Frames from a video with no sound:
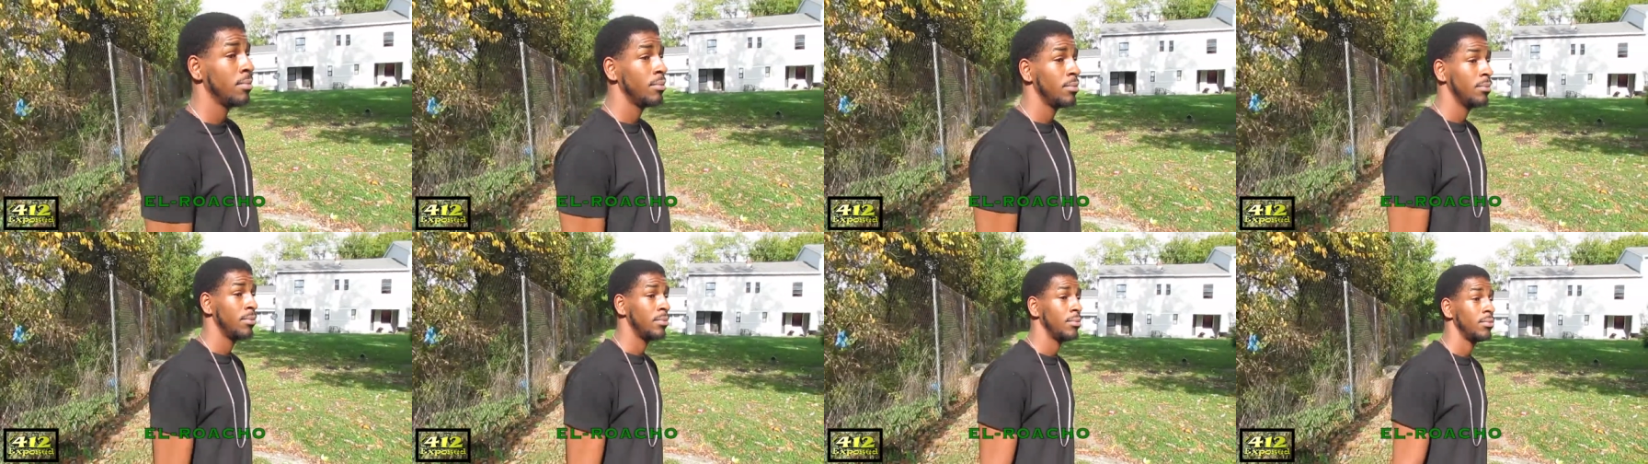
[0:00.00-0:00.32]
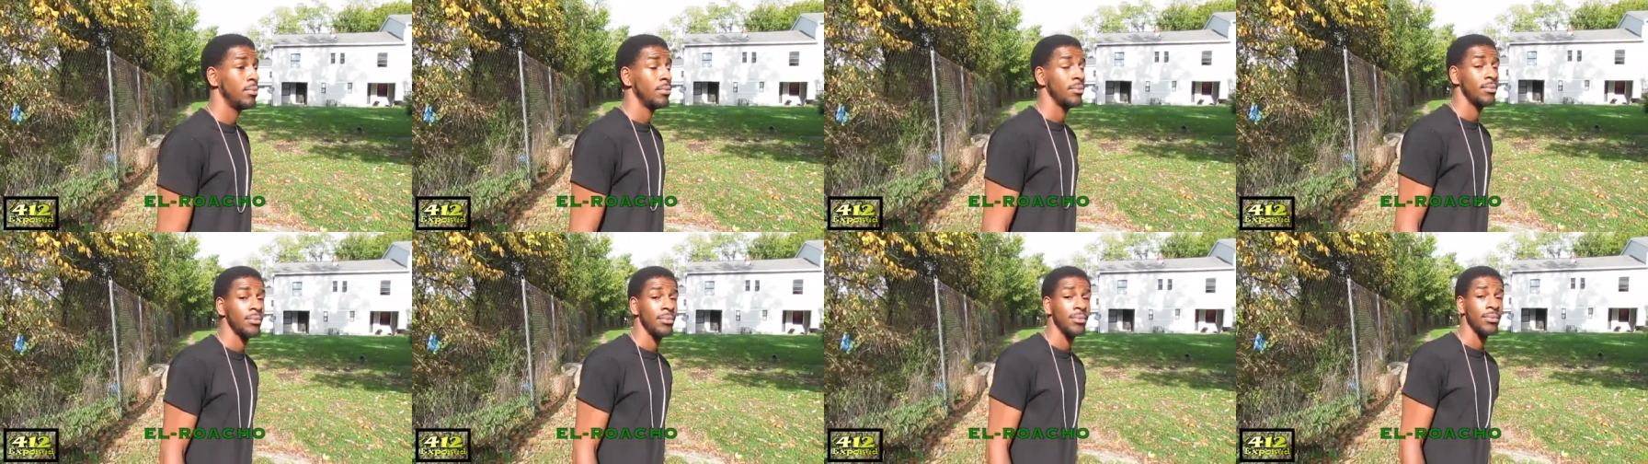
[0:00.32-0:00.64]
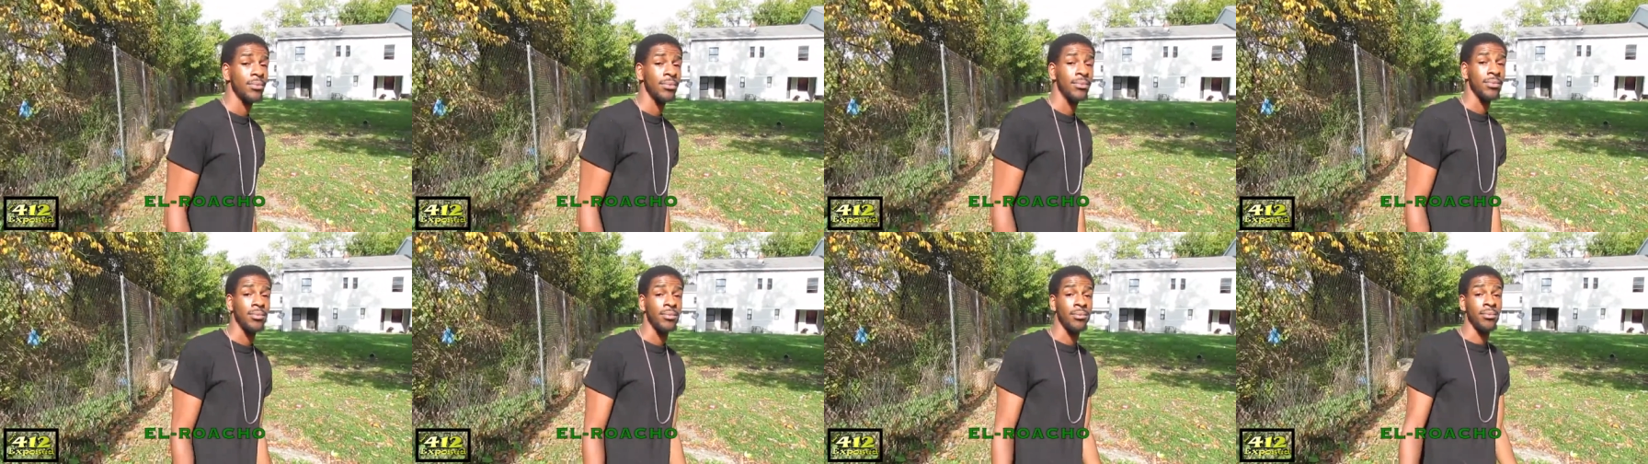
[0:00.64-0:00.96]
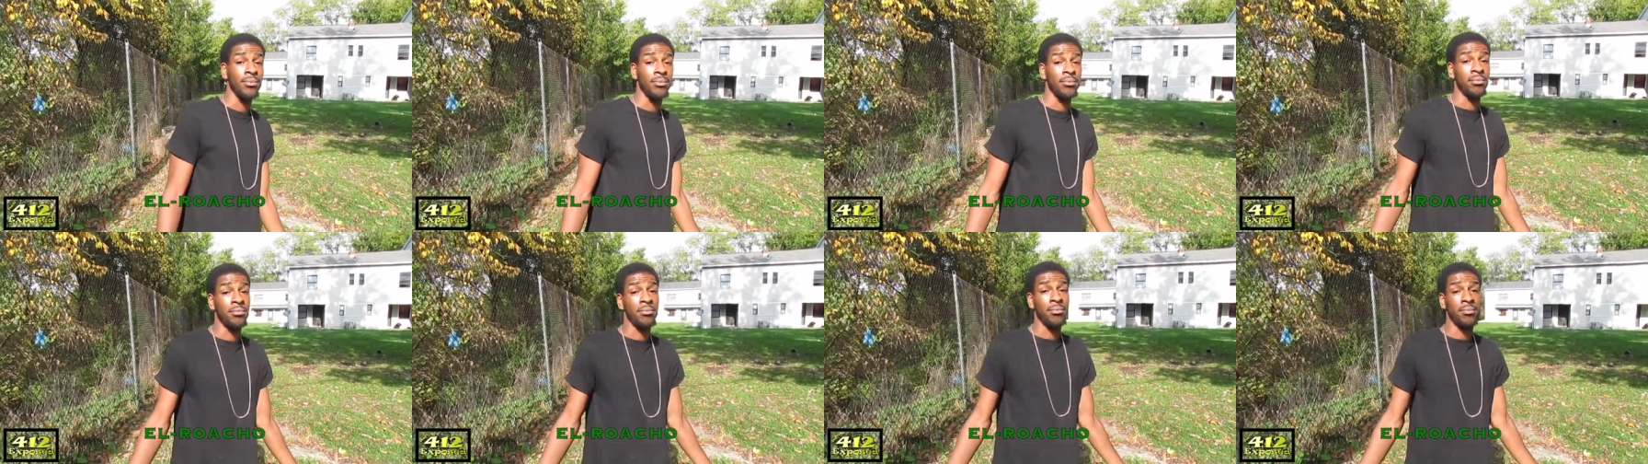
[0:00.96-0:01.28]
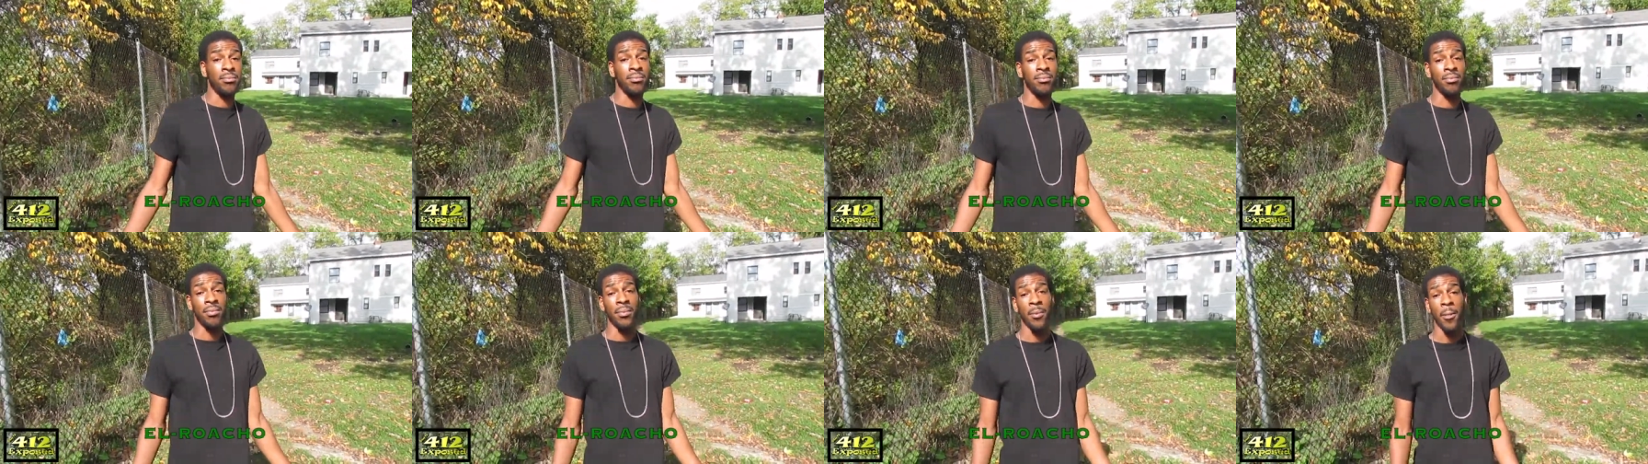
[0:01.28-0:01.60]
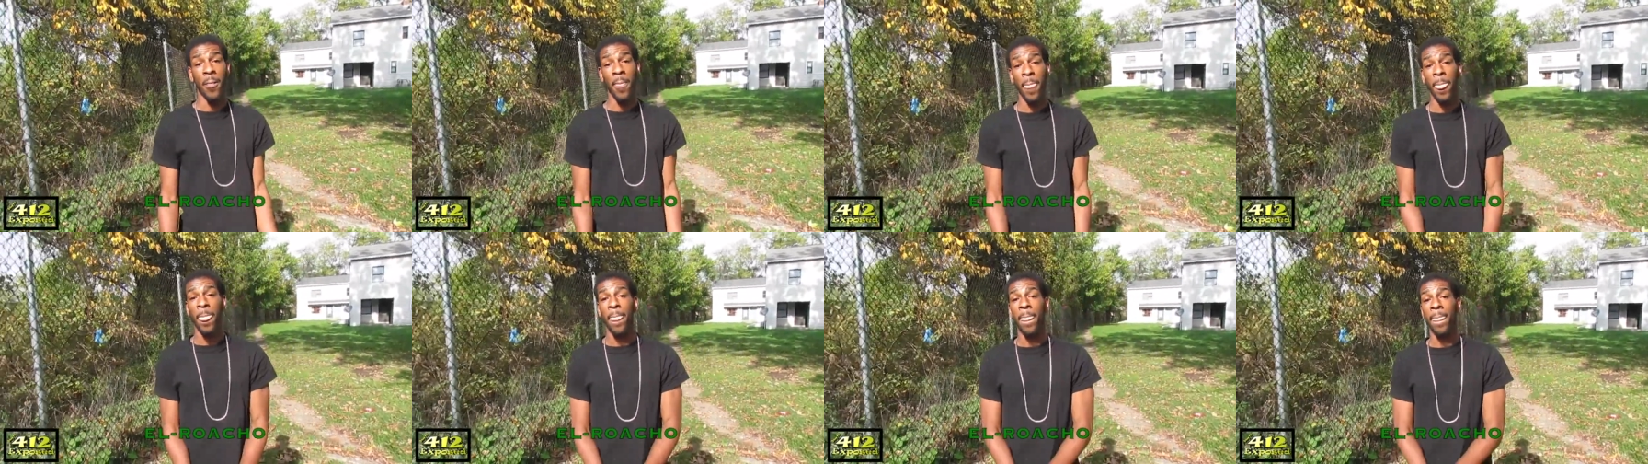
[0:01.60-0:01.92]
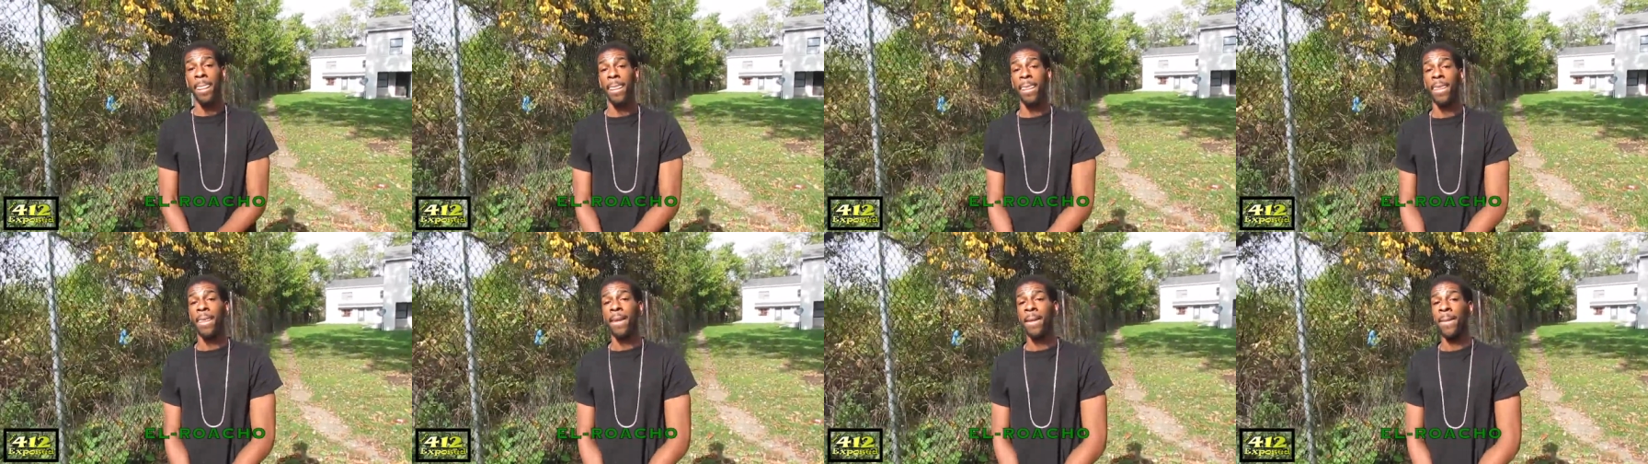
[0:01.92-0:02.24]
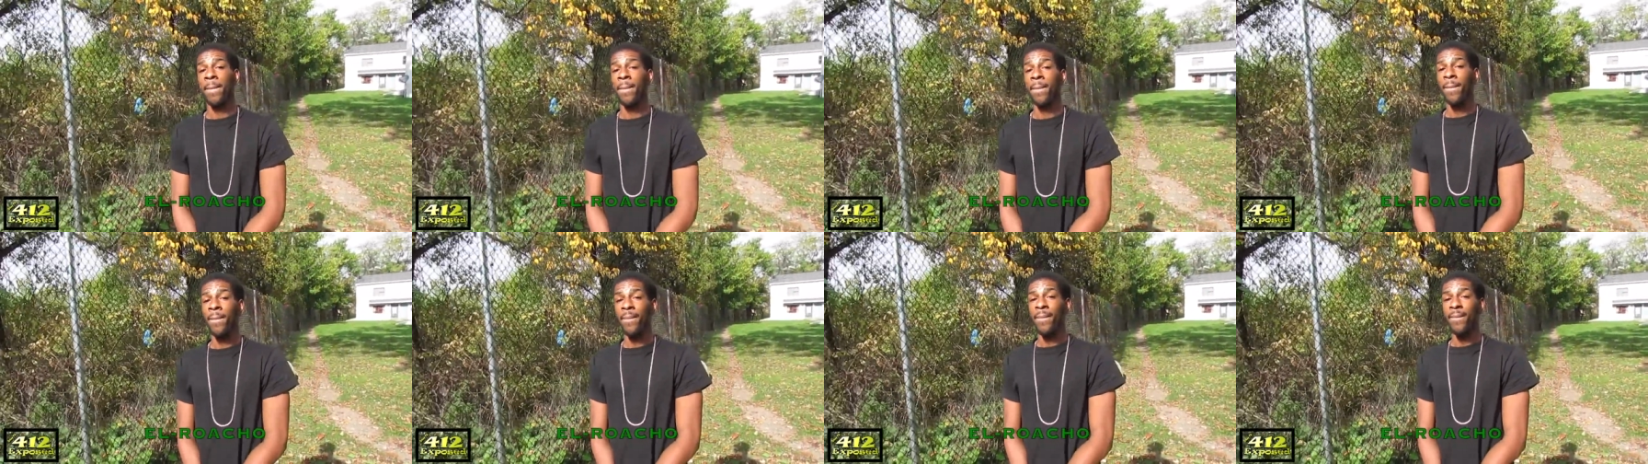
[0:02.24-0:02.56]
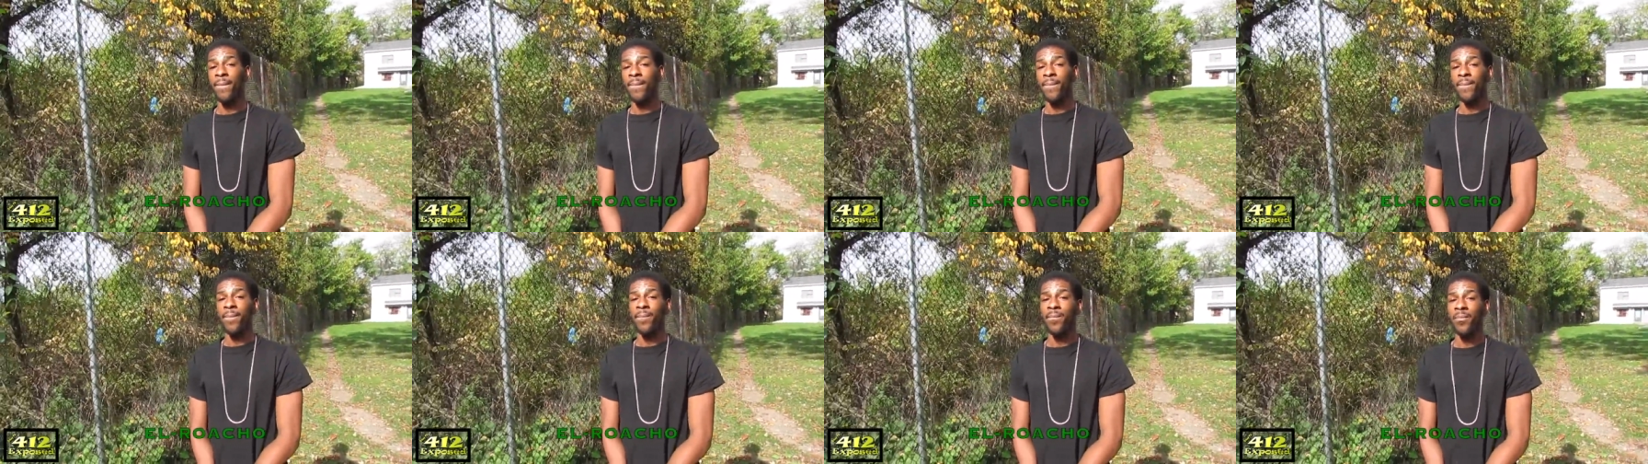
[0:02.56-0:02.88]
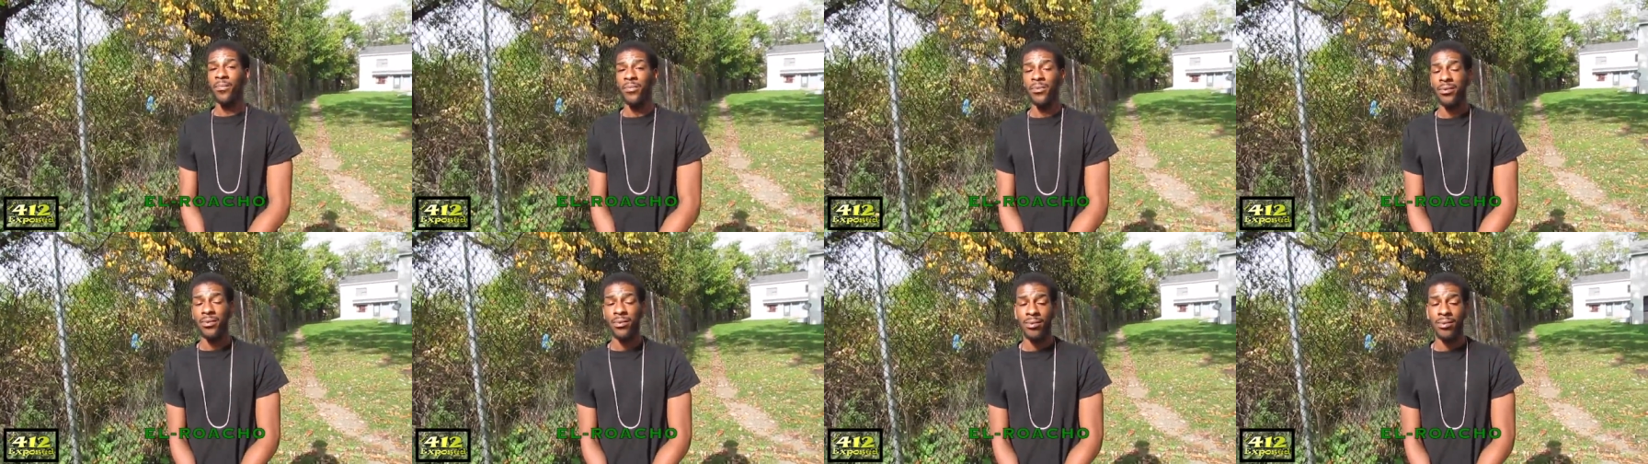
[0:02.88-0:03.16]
Okay. So you be up on the street talk shit?